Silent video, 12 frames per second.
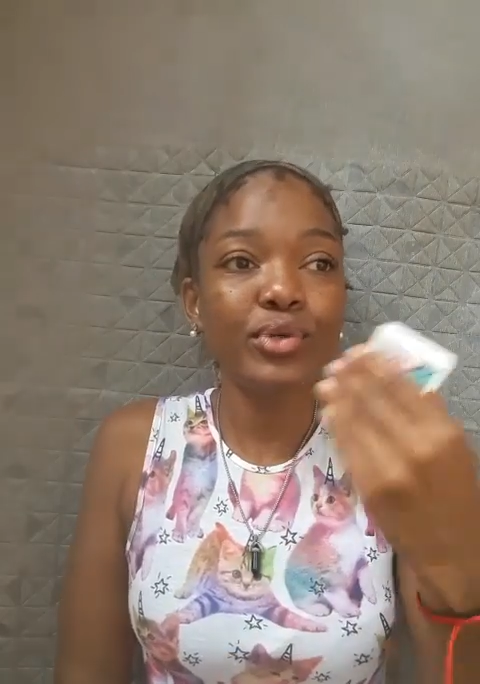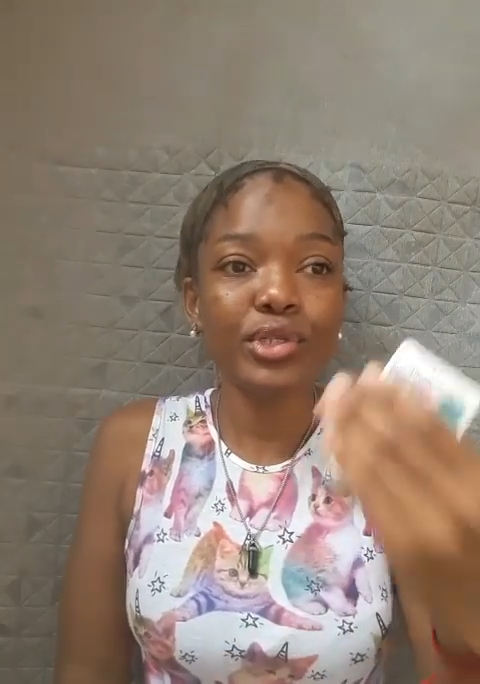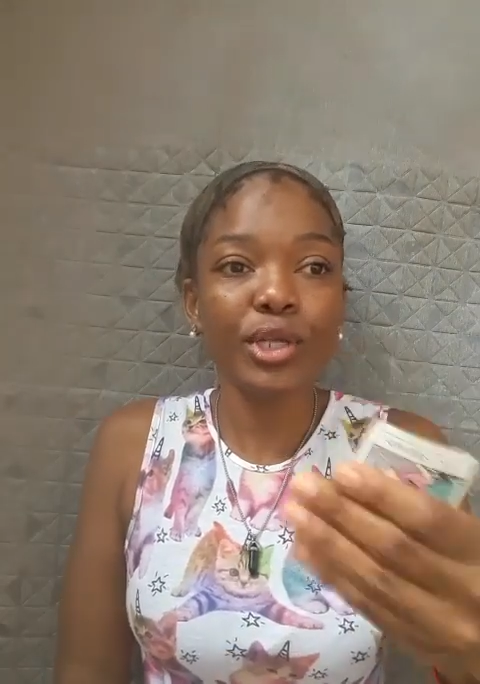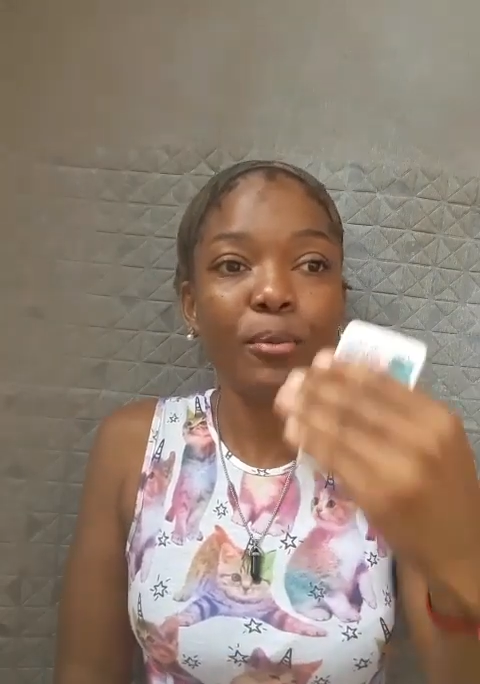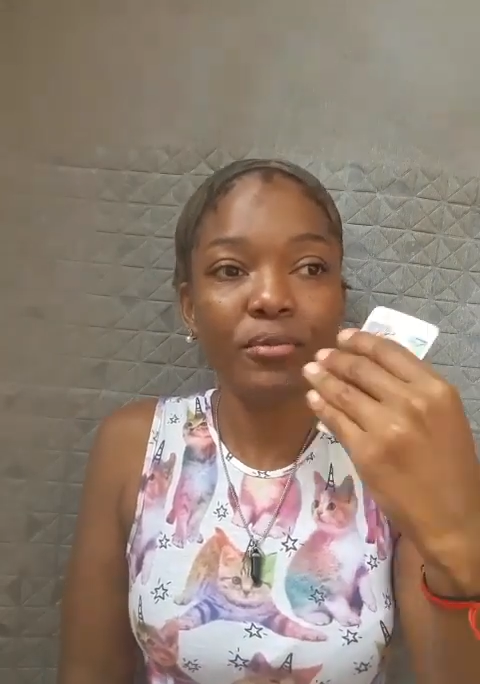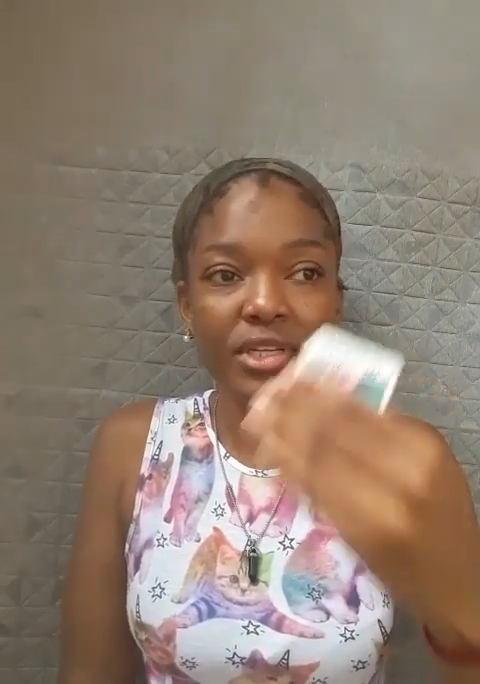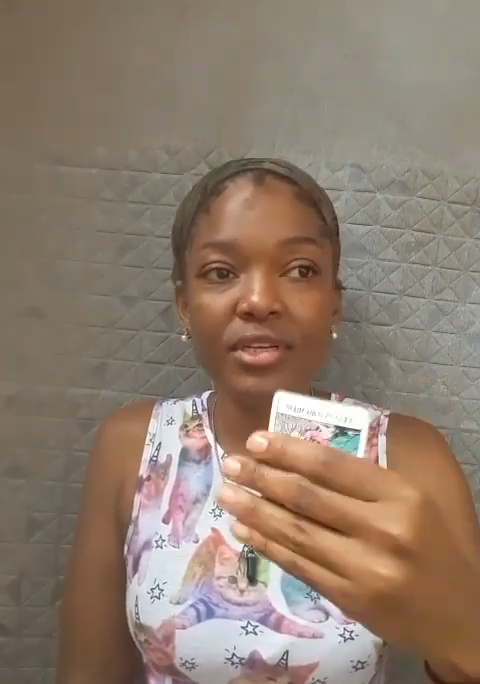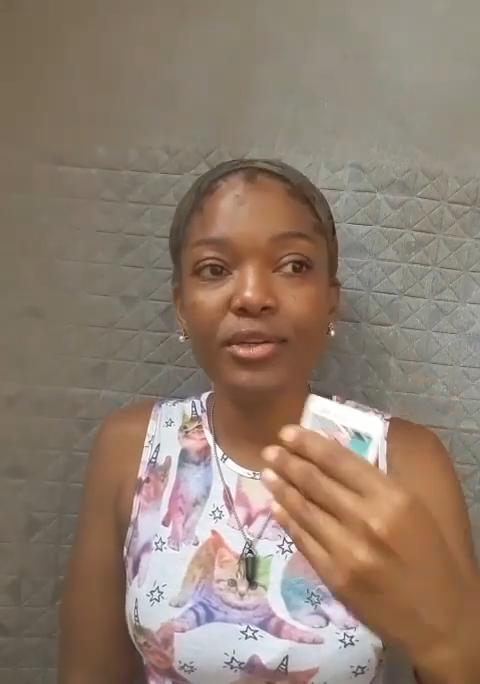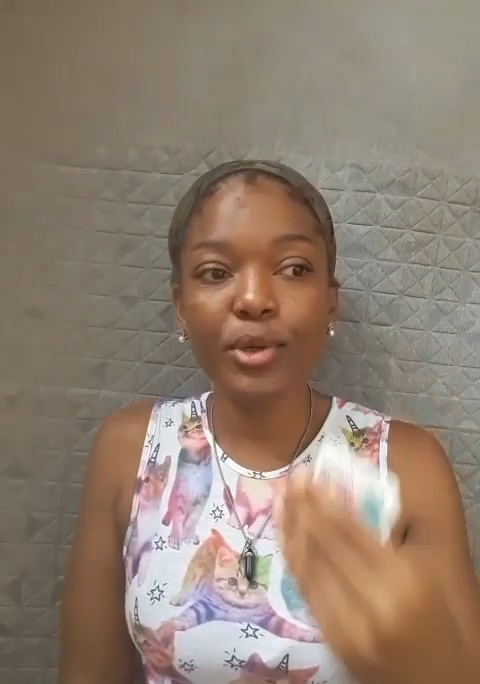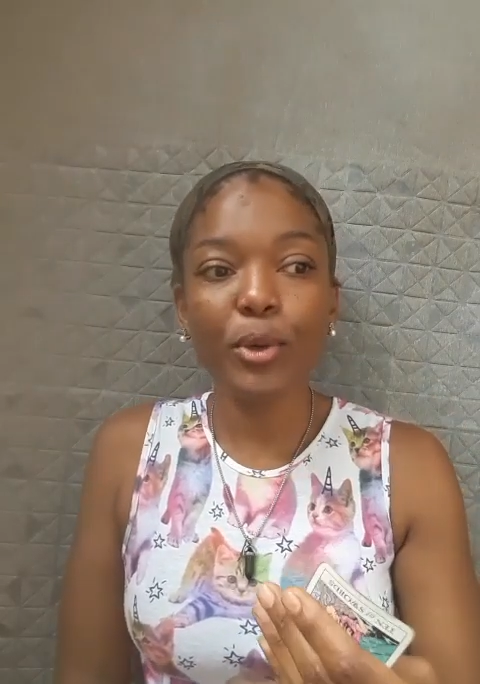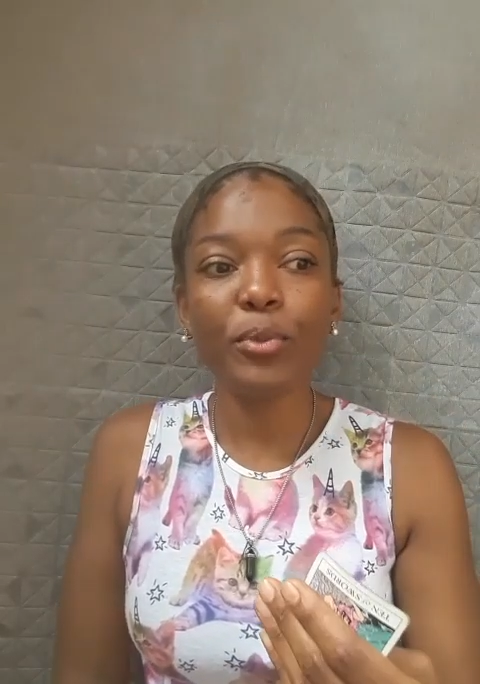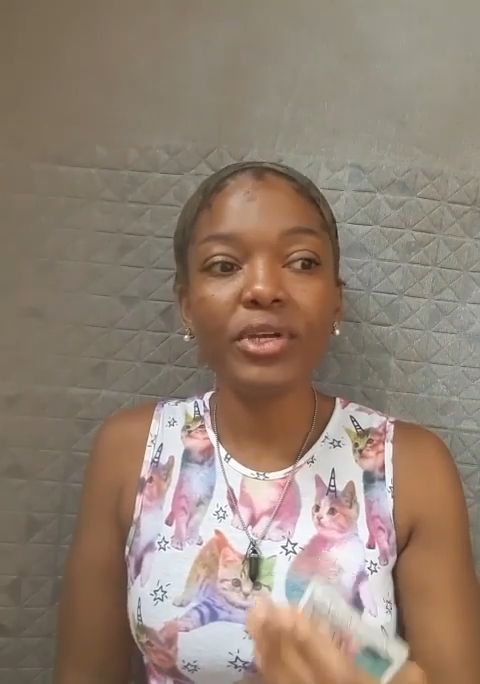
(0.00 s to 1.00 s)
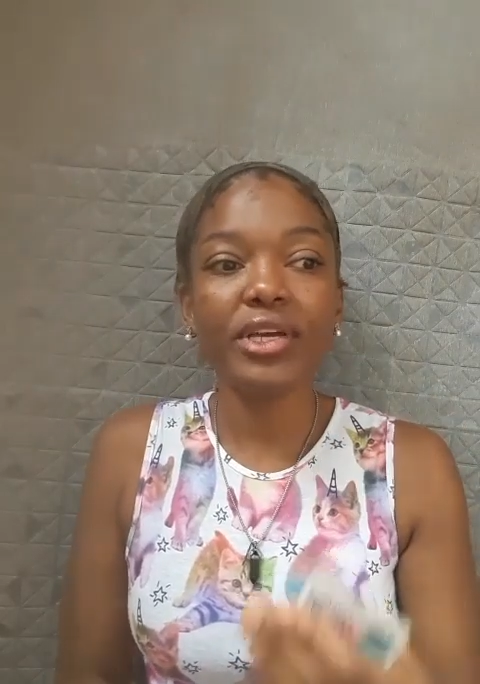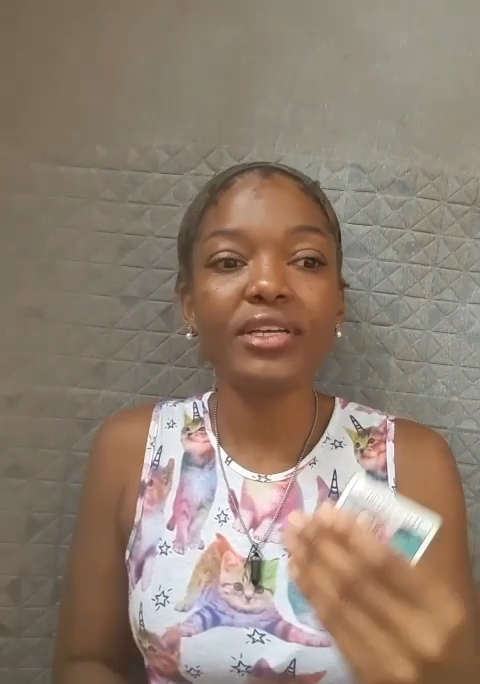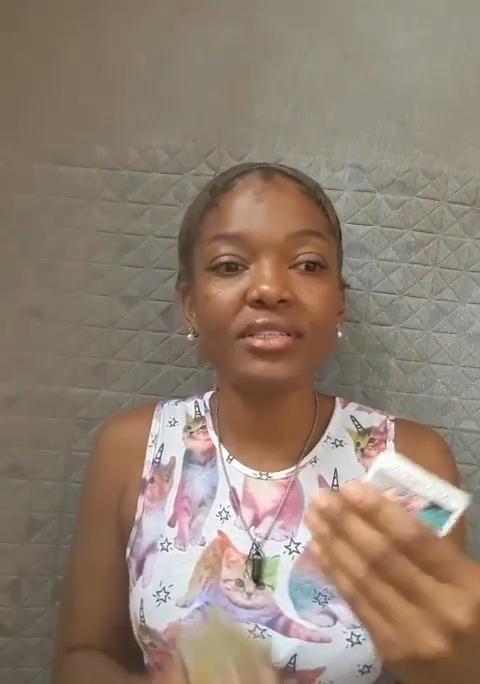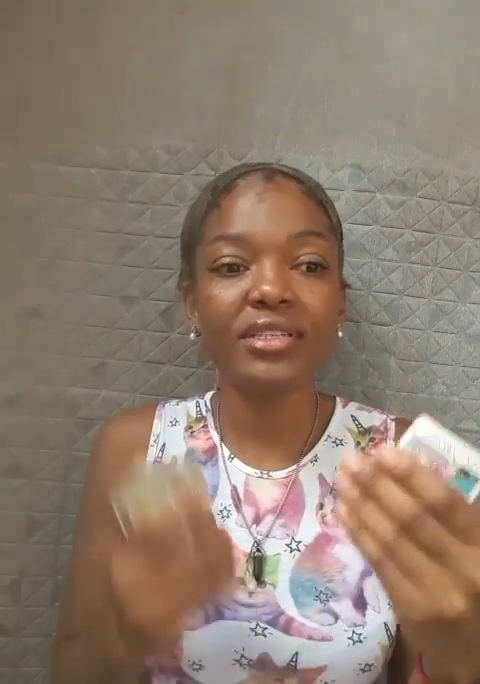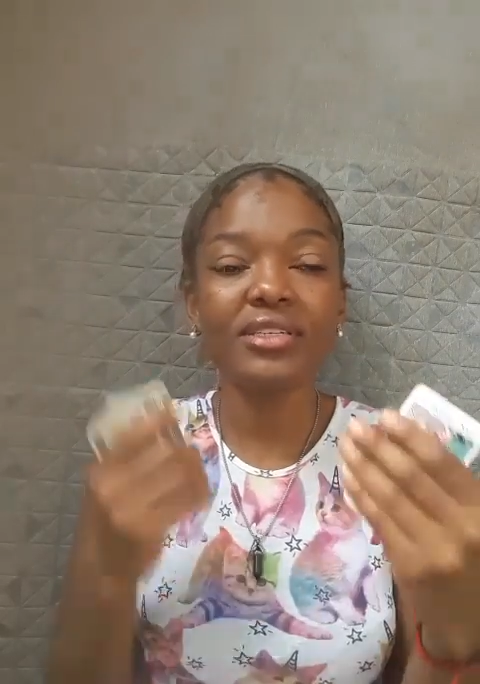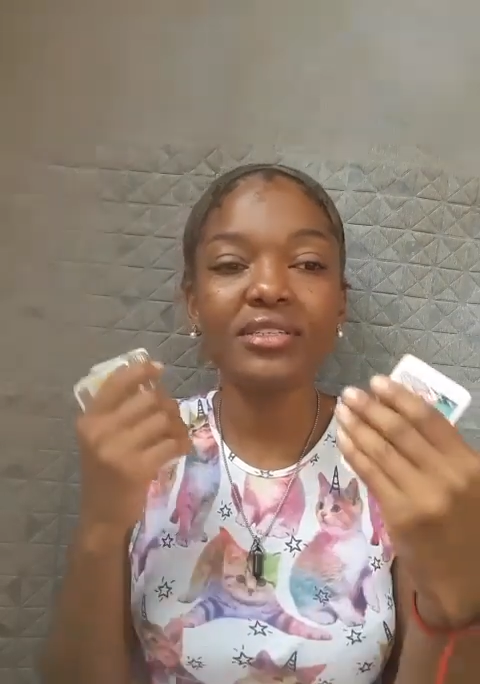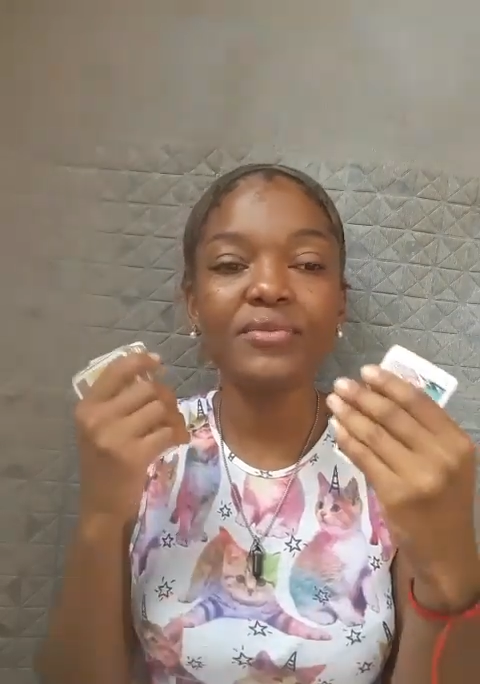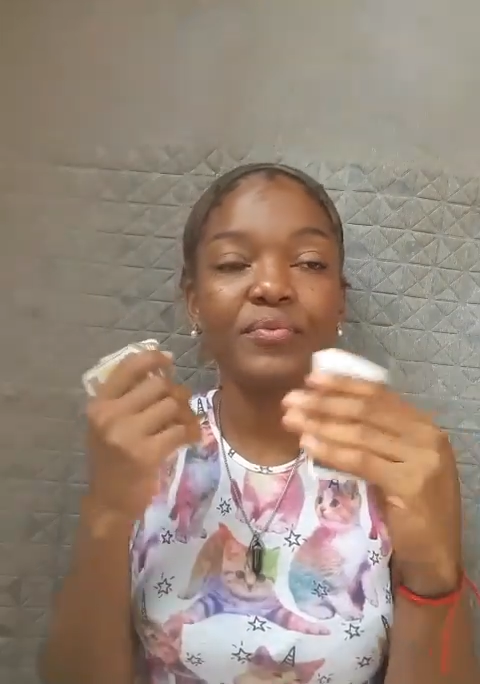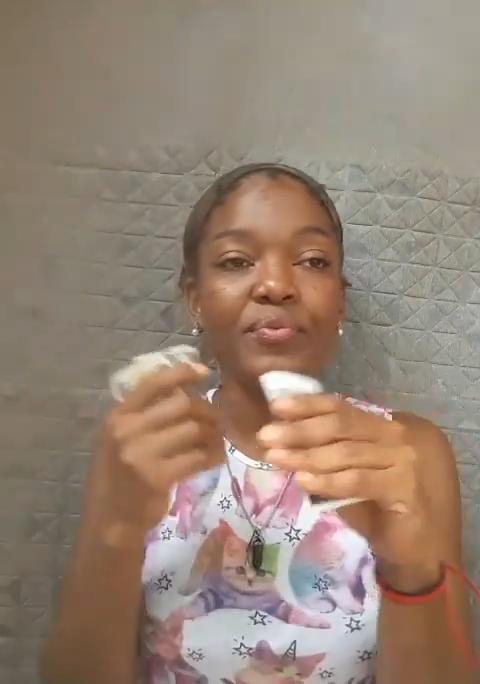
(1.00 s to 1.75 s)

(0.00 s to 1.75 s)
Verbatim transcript: something now because this,